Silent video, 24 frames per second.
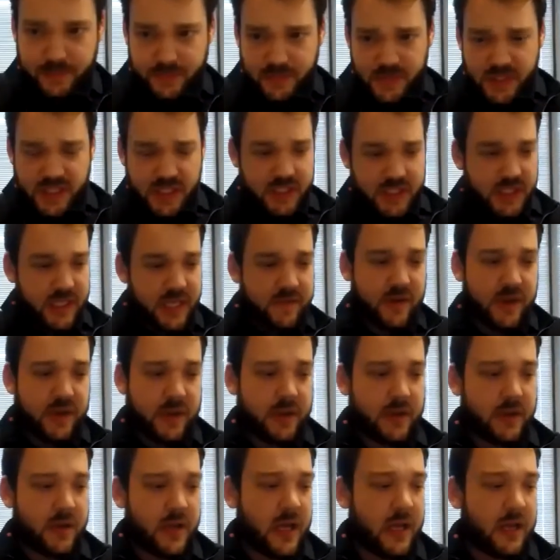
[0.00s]
Just to give you
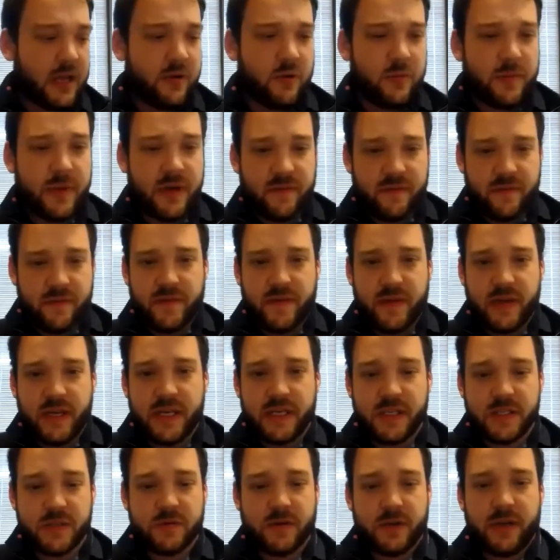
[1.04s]
a little bit of
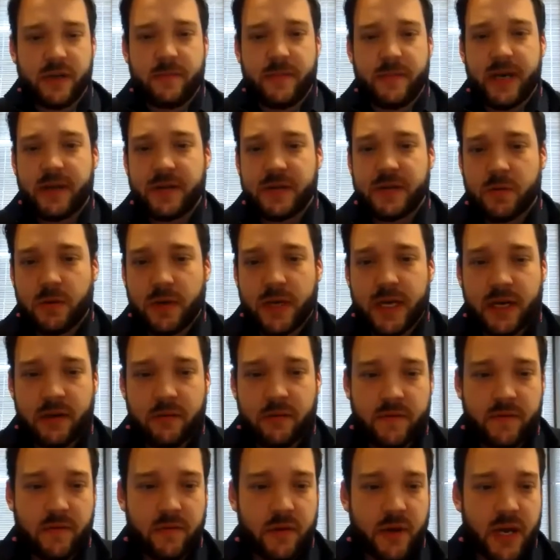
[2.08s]
history about the Swan
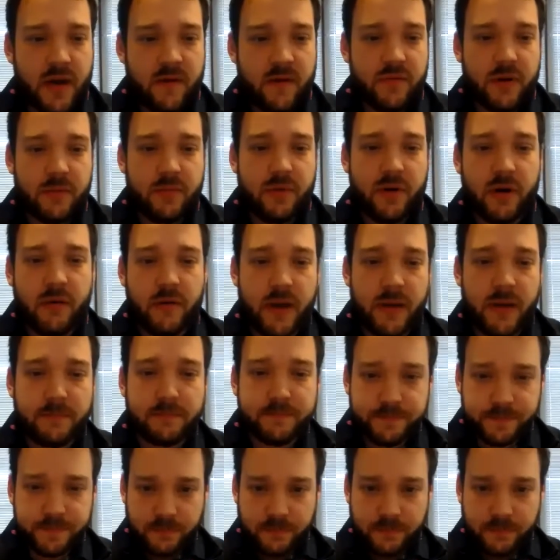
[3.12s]
River Recovery Program.